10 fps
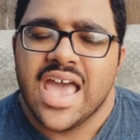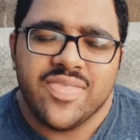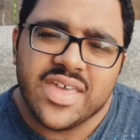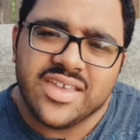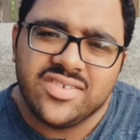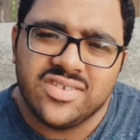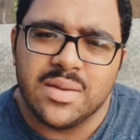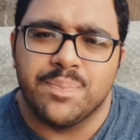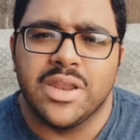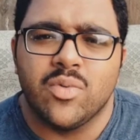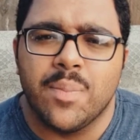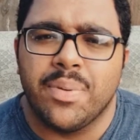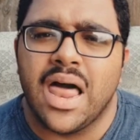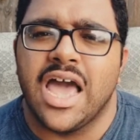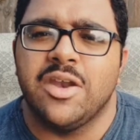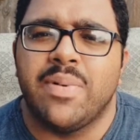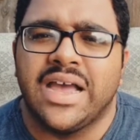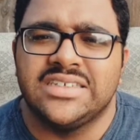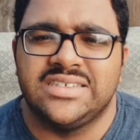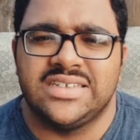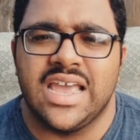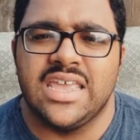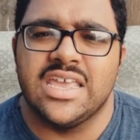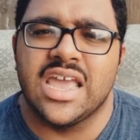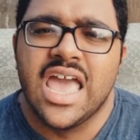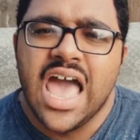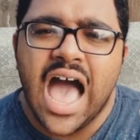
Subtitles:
And they simply replied by saying,